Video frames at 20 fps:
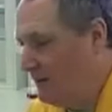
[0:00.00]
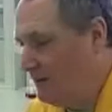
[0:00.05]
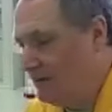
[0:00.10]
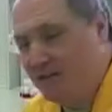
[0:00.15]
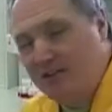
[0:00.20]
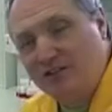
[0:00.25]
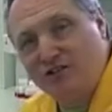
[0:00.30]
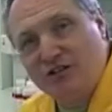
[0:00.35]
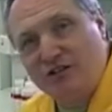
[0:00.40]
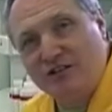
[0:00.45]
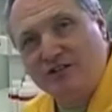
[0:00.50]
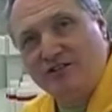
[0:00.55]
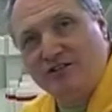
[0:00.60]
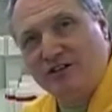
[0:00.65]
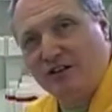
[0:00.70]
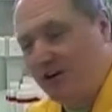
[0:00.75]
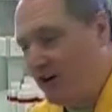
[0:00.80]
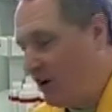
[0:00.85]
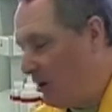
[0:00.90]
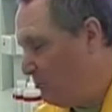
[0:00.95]
This
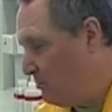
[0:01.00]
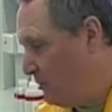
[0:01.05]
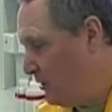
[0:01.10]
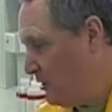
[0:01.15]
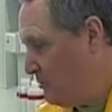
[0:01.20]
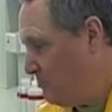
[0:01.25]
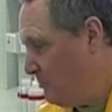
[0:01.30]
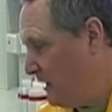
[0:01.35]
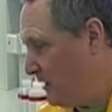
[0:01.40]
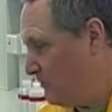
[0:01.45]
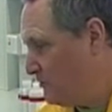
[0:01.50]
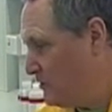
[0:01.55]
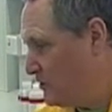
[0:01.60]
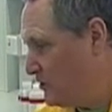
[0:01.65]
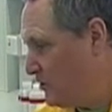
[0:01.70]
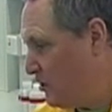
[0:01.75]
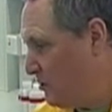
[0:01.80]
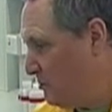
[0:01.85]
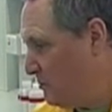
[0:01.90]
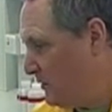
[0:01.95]
is a compound
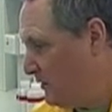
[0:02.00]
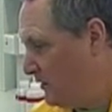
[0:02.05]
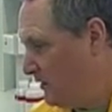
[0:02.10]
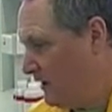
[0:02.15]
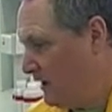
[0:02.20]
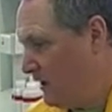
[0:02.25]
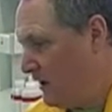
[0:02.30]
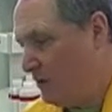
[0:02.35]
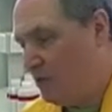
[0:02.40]
microscope